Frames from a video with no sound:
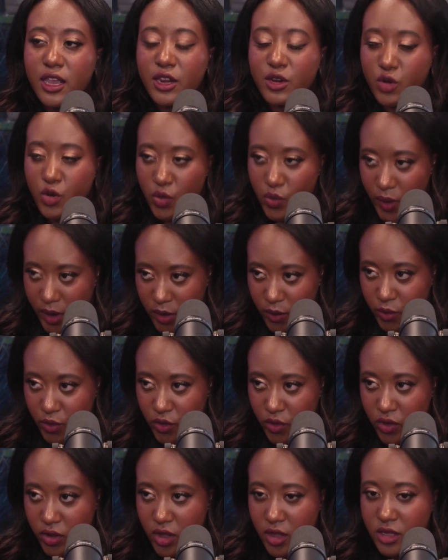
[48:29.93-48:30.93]

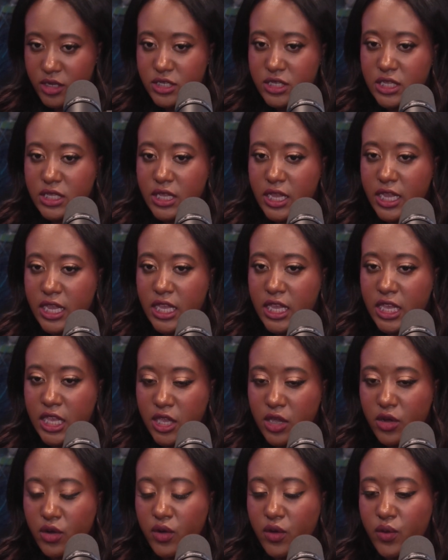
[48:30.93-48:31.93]
incredible to
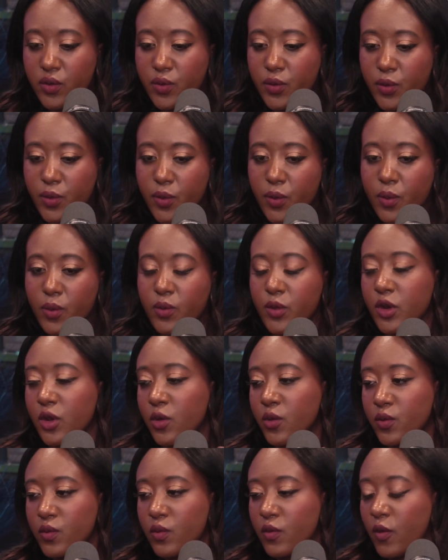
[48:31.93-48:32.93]
hear,
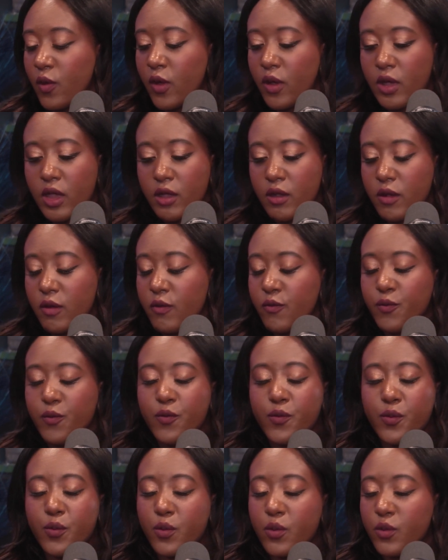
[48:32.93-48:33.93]

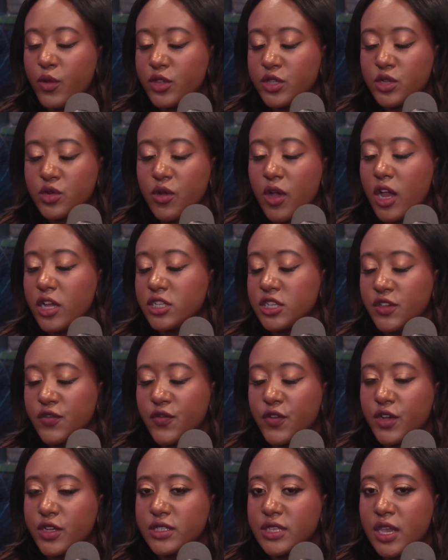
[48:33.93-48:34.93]
with Taraji,
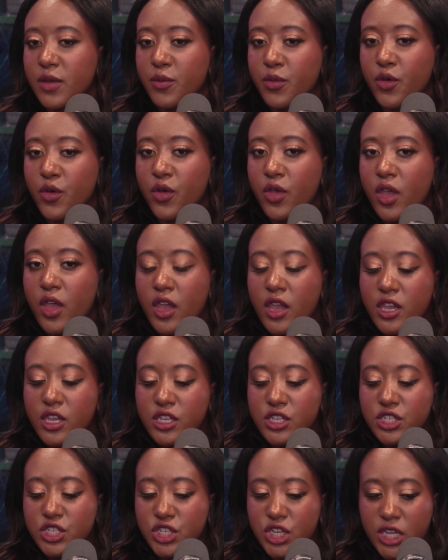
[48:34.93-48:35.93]
for example,
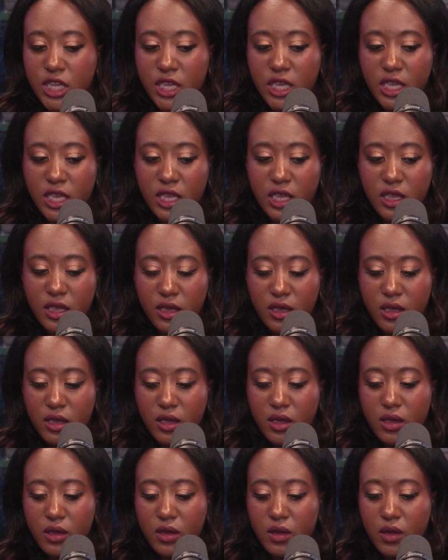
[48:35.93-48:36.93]

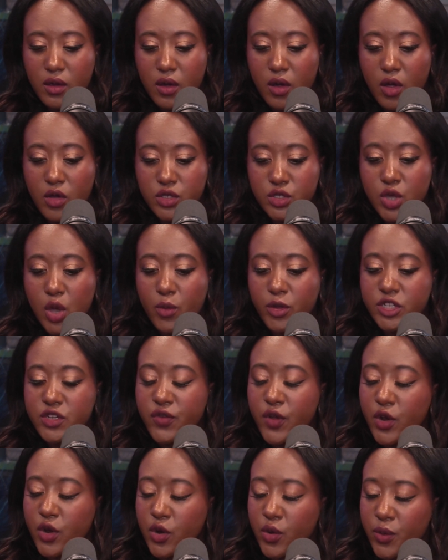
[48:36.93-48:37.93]
so much
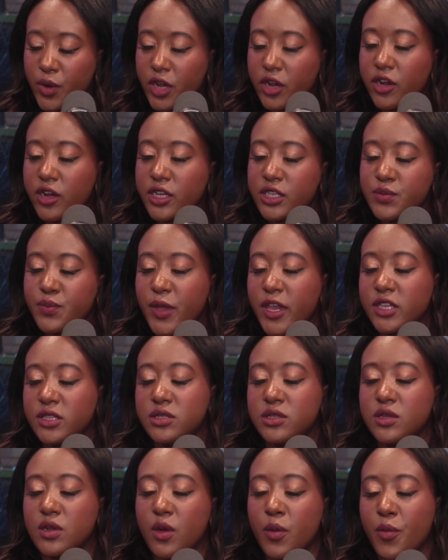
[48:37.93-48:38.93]
of her career is
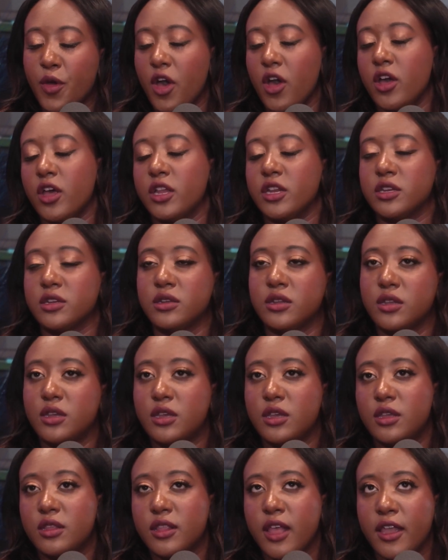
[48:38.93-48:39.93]
based upon,
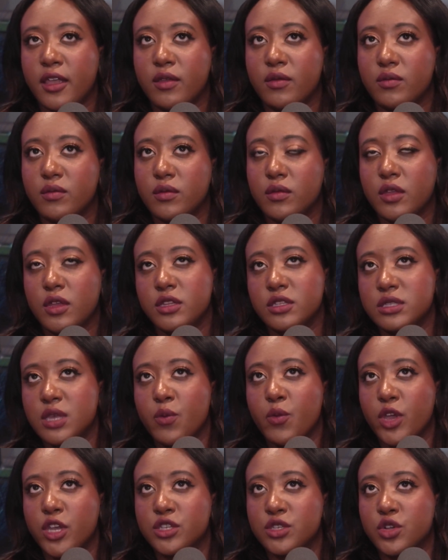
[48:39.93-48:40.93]
in
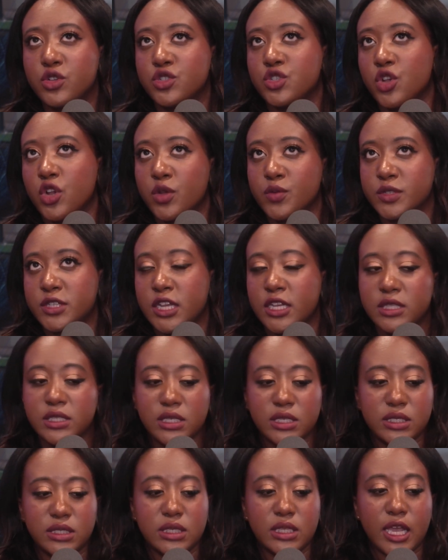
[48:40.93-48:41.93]
some ways, her
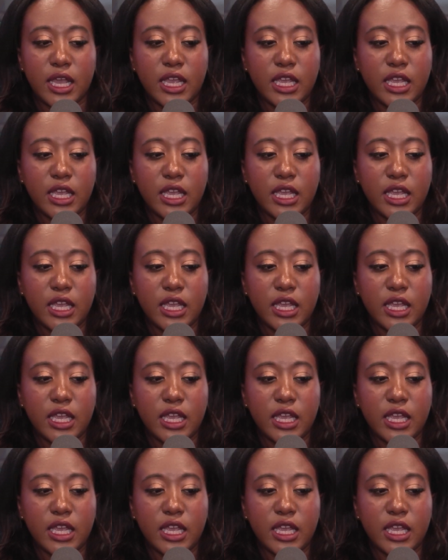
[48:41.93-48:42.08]
circumstances.